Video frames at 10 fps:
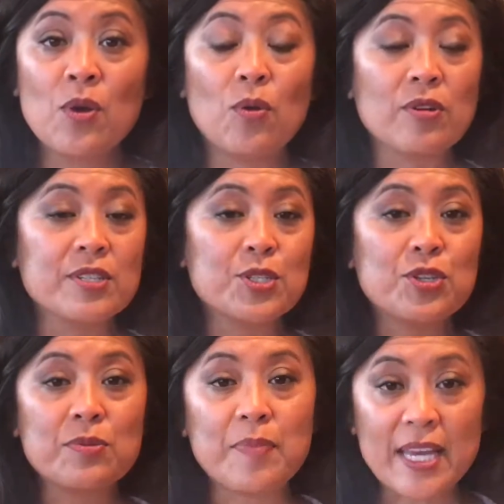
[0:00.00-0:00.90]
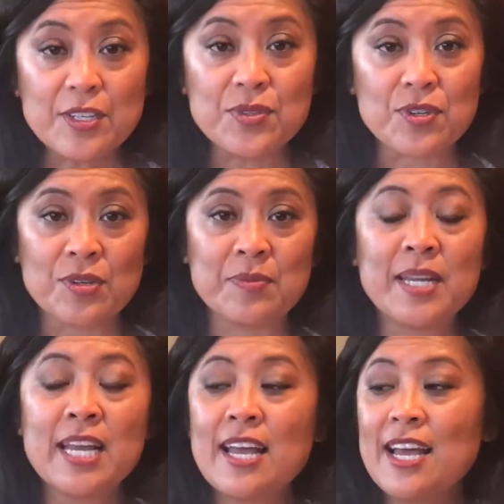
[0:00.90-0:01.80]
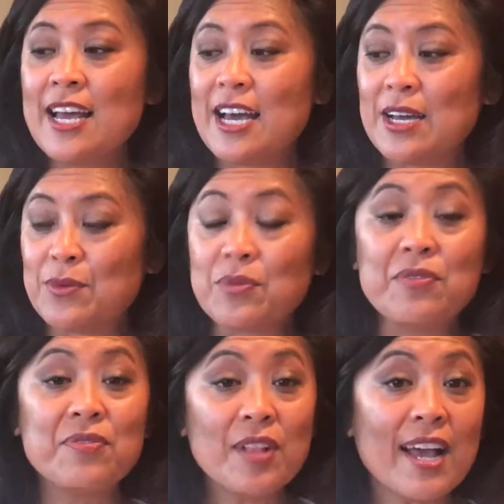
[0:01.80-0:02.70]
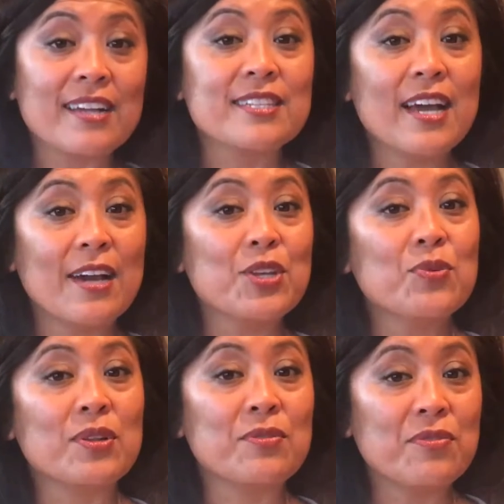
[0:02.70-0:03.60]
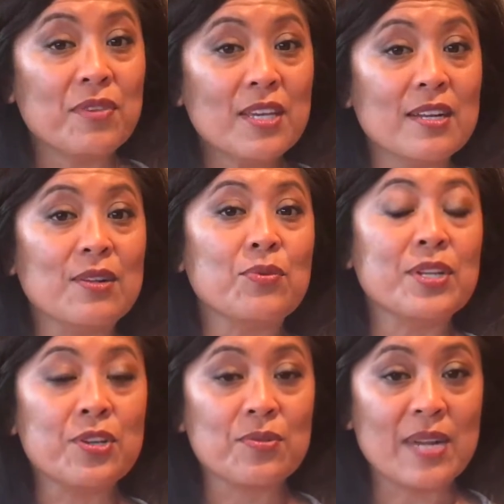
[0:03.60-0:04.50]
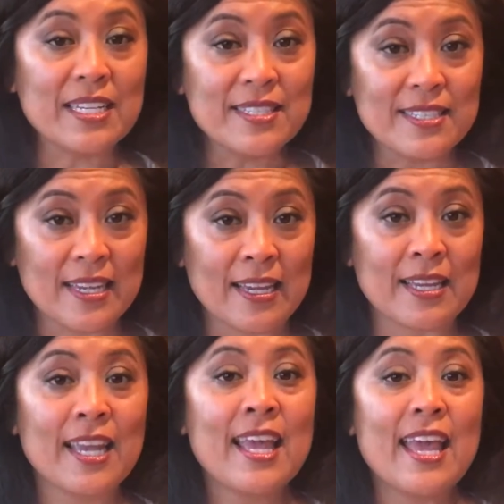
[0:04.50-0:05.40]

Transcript: Or does your bedroom reflect how you want to feel when you're resting?